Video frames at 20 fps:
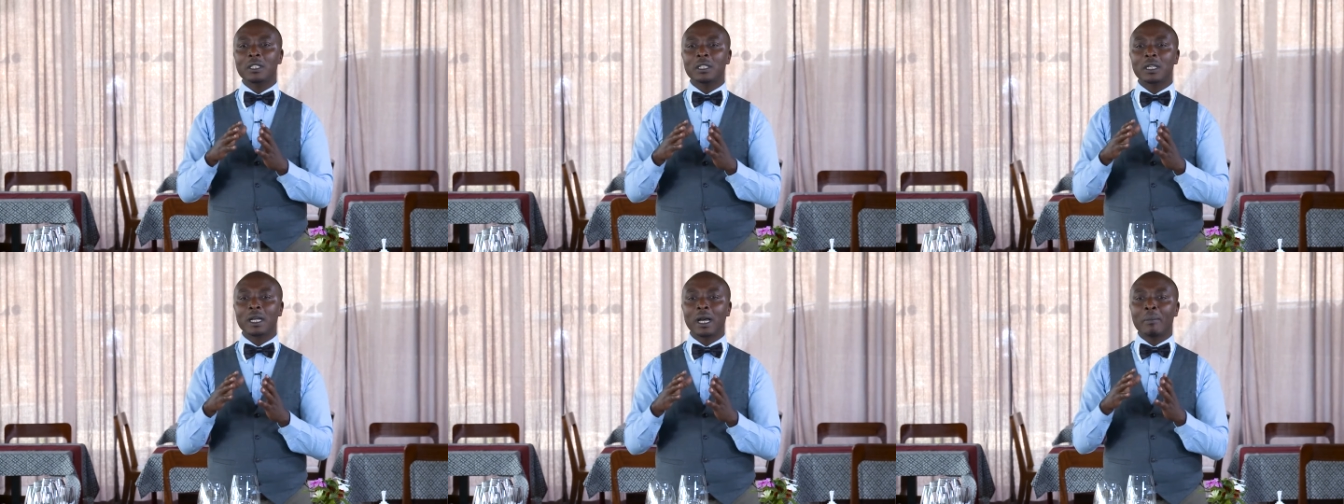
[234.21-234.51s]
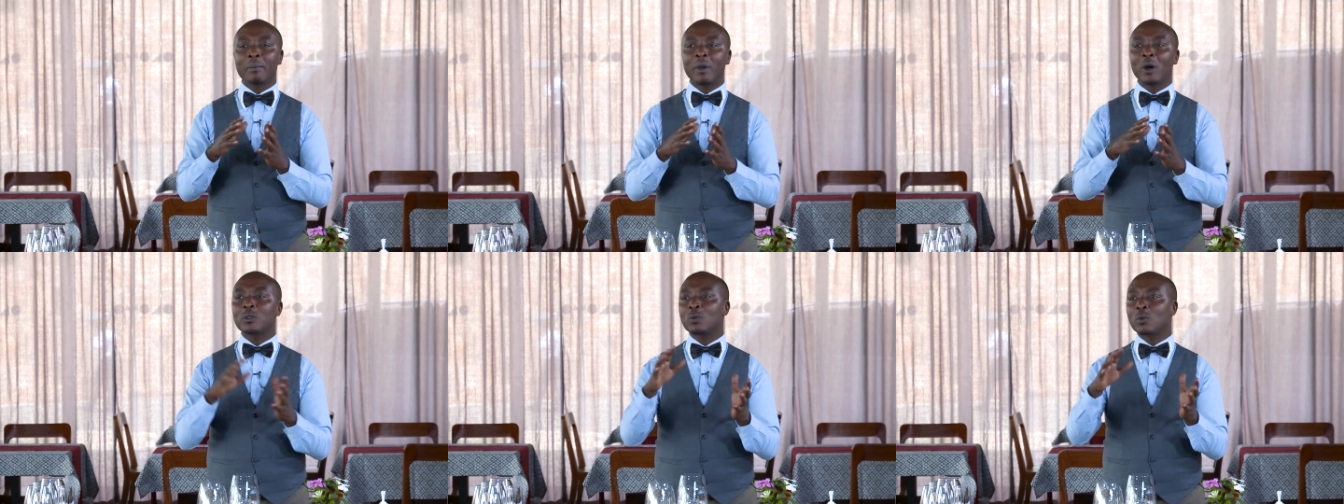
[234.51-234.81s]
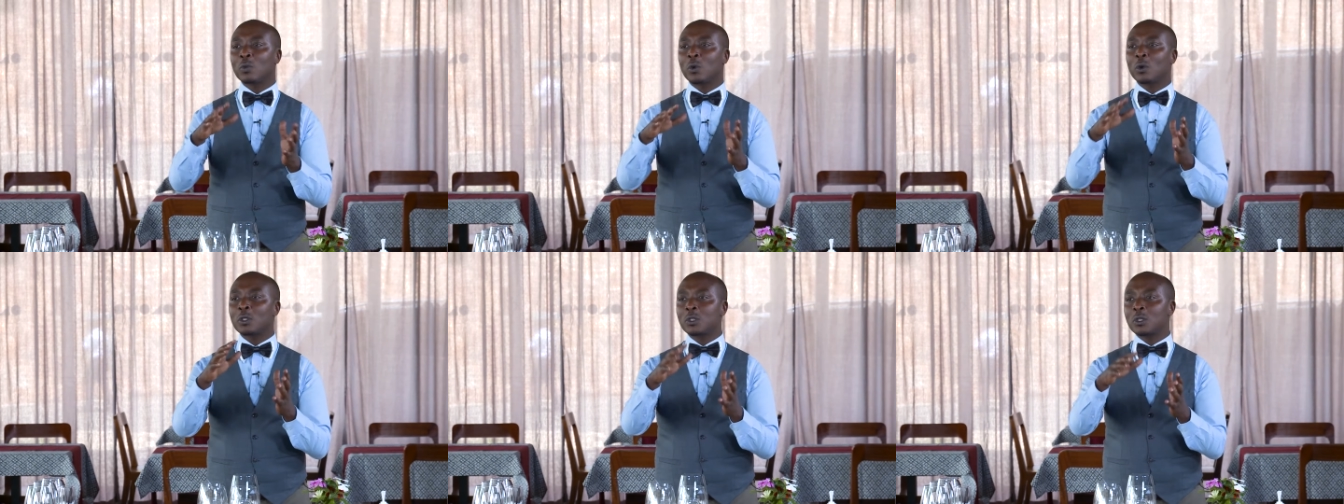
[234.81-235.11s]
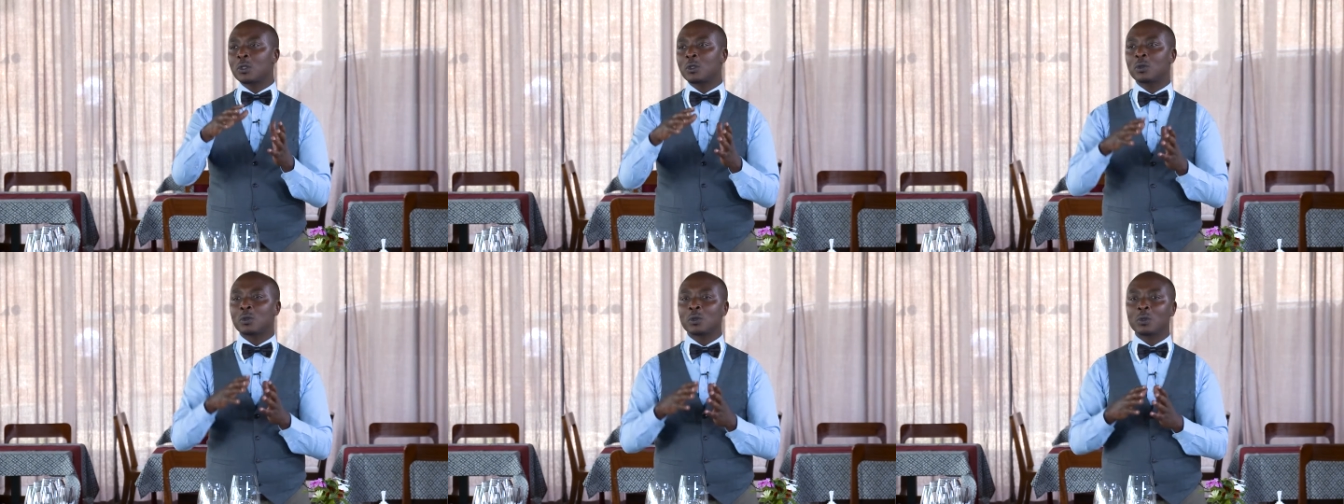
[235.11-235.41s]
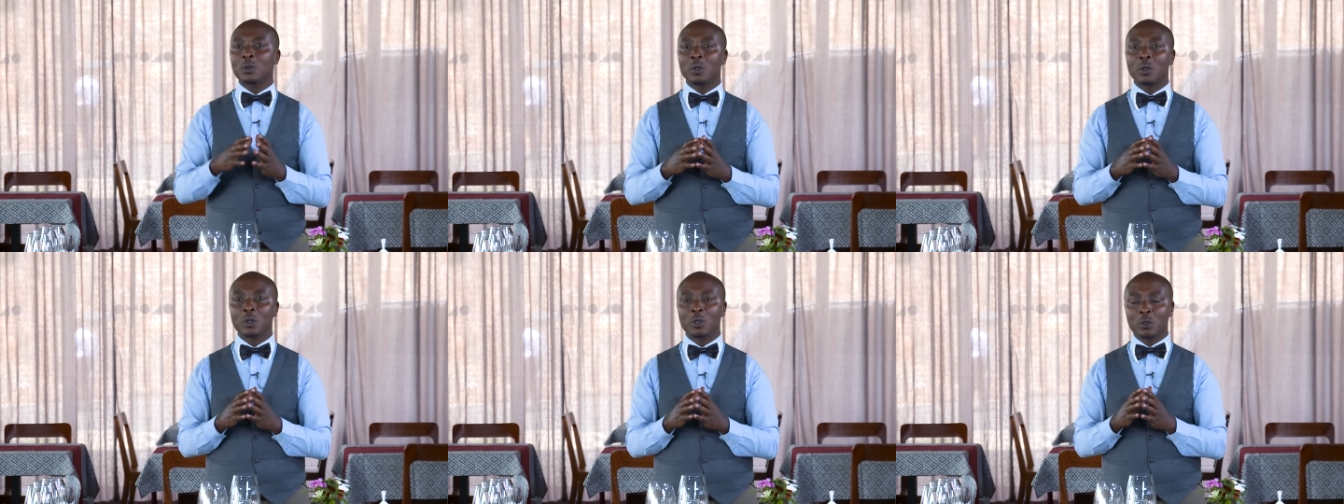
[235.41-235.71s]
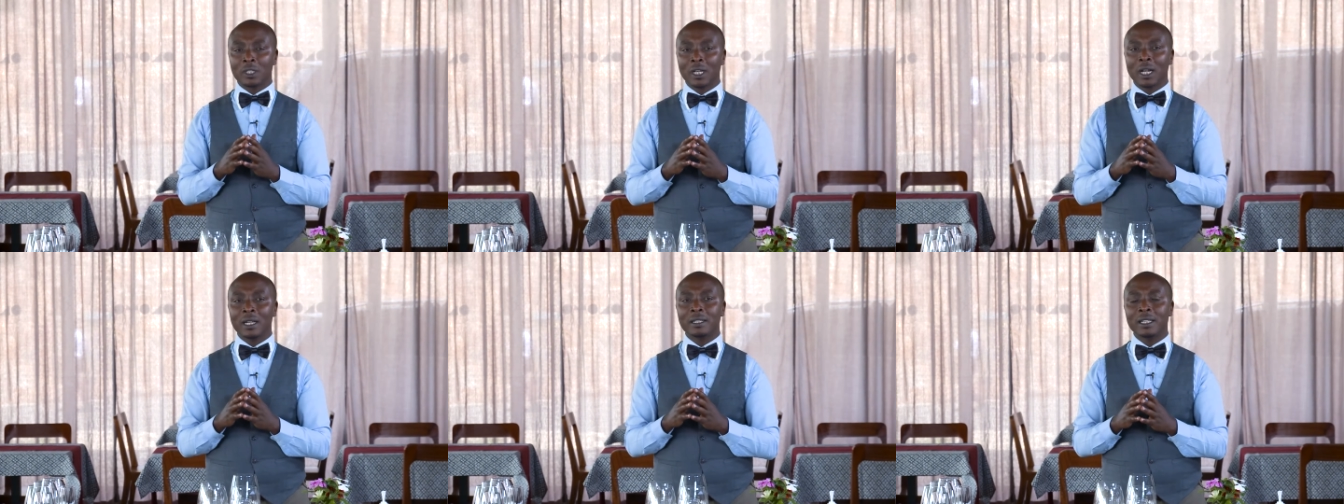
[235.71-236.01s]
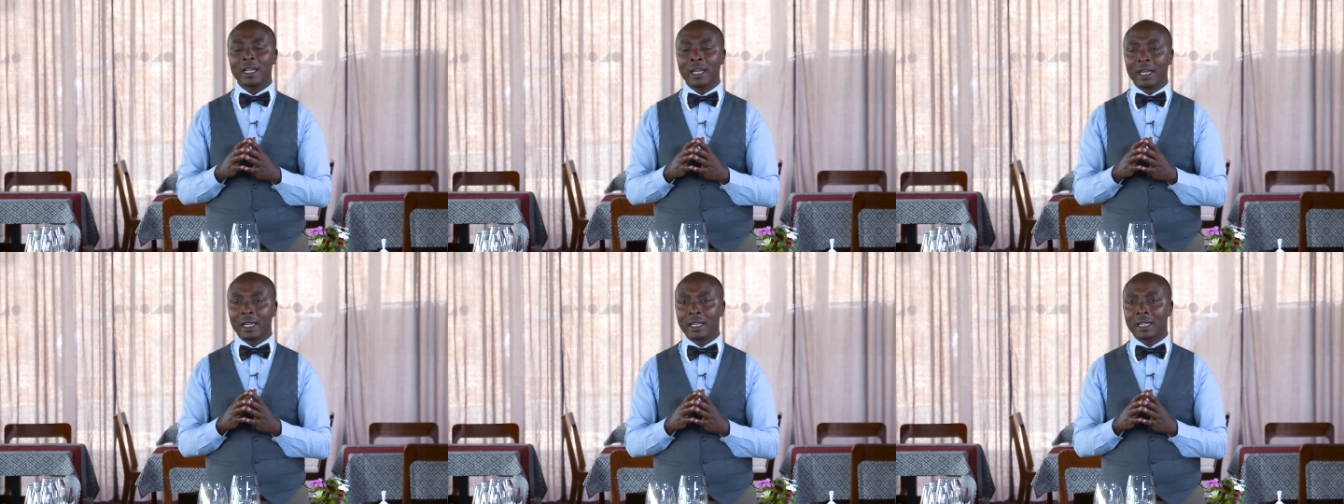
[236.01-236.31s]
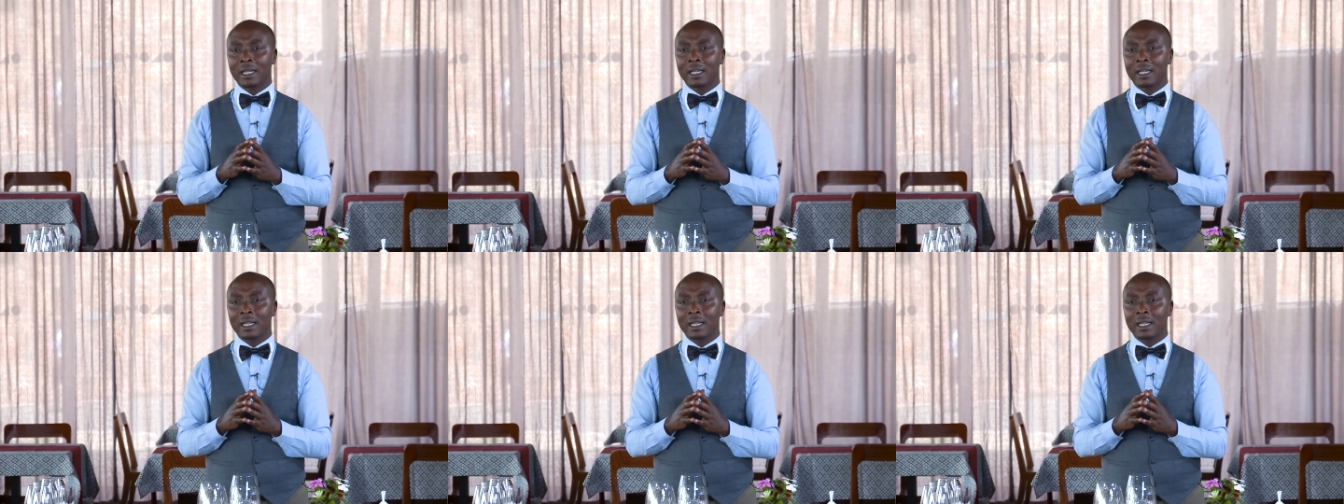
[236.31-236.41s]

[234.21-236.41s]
about what you shall take,